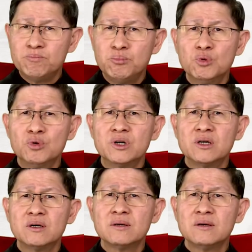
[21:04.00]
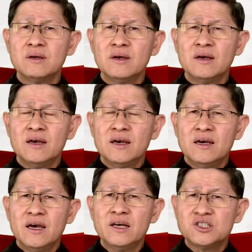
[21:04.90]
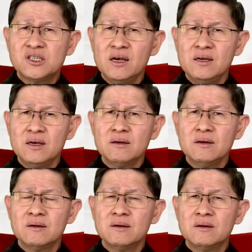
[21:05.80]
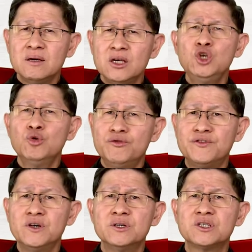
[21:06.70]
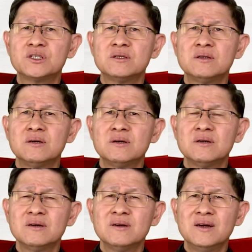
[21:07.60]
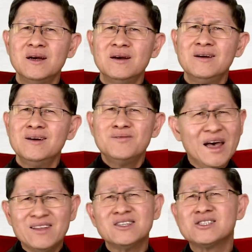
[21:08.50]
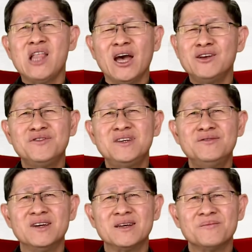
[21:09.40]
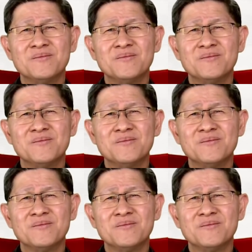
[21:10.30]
poor, and saying, you first. That is life-giving.